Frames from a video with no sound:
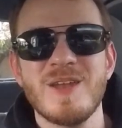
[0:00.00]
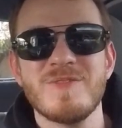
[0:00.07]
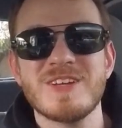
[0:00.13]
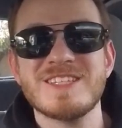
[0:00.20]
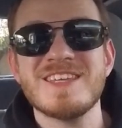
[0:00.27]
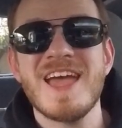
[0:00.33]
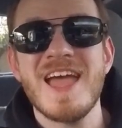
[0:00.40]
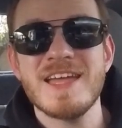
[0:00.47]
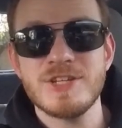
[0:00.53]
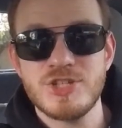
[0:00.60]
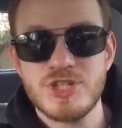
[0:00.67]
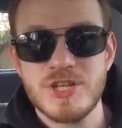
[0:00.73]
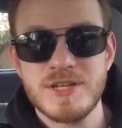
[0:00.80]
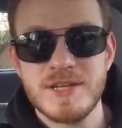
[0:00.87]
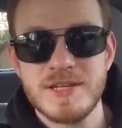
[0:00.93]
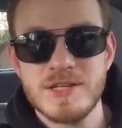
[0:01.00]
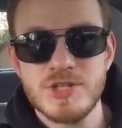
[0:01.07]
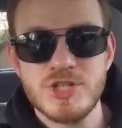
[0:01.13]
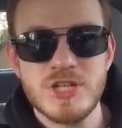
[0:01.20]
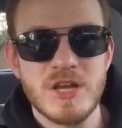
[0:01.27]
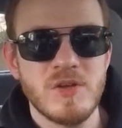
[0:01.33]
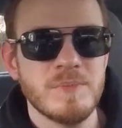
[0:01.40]
of attention in a
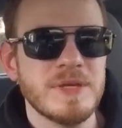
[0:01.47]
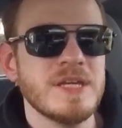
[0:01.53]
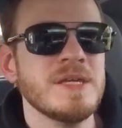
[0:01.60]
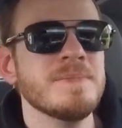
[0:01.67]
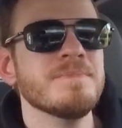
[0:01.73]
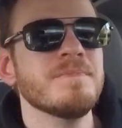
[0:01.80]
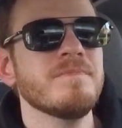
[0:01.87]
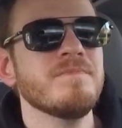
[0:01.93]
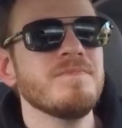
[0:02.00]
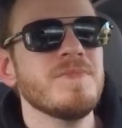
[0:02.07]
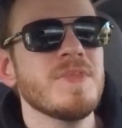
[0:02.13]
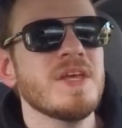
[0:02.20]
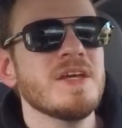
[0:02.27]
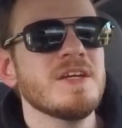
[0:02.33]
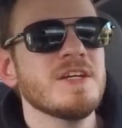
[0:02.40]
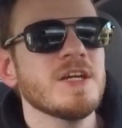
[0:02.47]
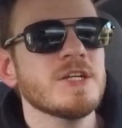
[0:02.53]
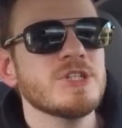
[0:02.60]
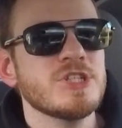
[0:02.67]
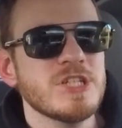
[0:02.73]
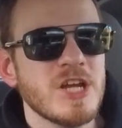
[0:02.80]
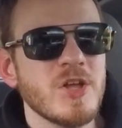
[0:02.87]
Shelby.
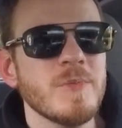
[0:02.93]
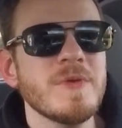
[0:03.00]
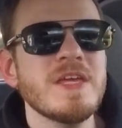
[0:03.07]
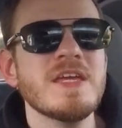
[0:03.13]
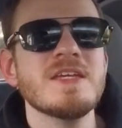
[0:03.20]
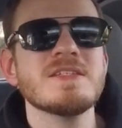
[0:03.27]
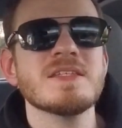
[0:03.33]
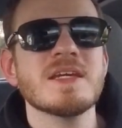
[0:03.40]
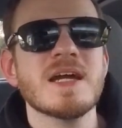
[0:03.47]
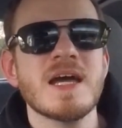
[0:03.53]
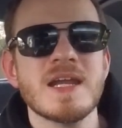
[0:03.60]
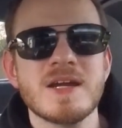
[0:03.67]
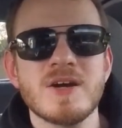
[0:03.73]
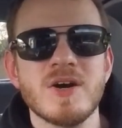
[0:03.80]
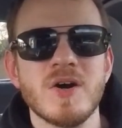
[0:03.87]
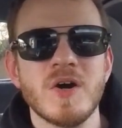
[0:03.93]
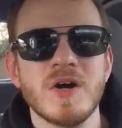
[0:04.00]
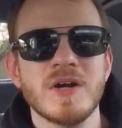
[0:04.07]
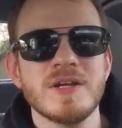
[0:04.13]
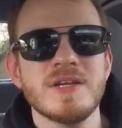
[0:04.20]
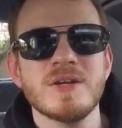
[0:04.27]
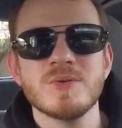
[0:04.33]
Shelby is the kind of car
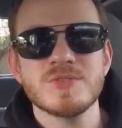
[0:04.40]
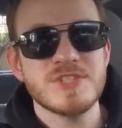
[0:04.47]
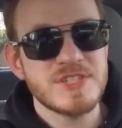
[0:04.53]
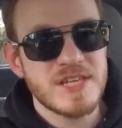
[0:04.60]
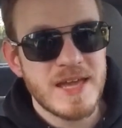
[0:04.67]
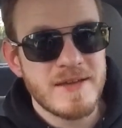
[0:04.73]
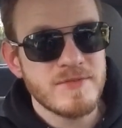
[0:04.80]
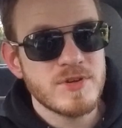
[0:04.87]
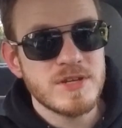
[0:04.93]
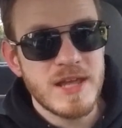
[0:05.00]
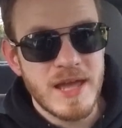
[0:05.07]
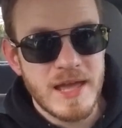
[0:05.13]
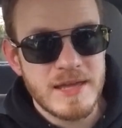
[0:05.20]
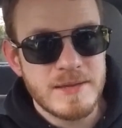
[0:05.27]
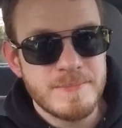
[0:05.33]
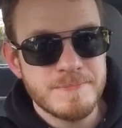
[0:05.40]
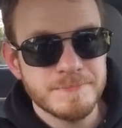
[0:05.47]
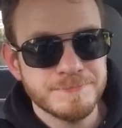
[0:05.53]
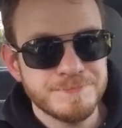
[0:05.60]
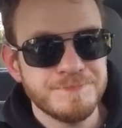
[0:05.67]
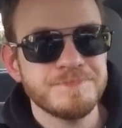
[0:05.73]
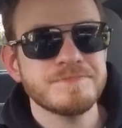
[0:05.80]
you don't see every day.
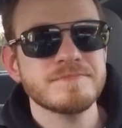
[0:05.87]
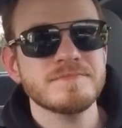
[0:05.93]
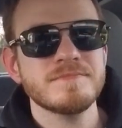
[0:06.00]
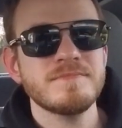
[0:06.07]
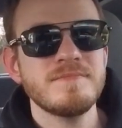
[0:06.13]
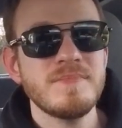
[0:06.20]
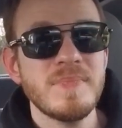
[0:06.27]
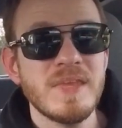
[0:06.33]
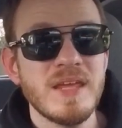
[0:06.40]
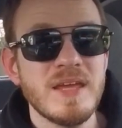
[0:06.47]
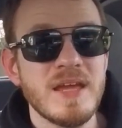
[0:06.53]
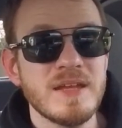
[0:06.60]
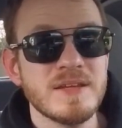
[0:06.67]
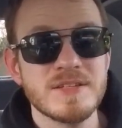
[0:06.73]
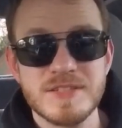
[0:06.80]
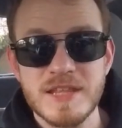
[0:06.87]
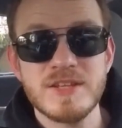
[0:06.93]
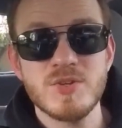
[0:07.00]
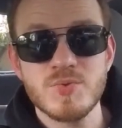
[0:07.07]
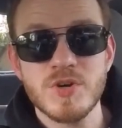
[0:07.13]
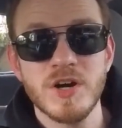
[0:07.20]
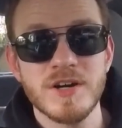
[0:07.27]
And because they
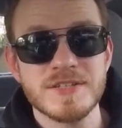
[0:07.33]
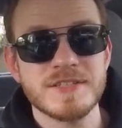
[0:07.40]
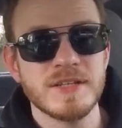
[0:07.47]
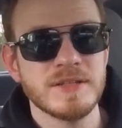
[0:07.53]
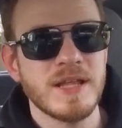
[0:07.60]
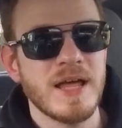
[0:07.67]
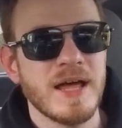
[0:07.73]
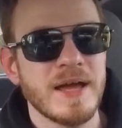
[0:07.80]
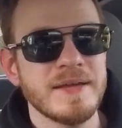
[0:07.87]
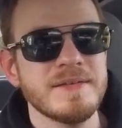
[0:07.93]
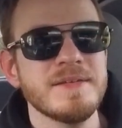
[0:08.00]
do cost a lot,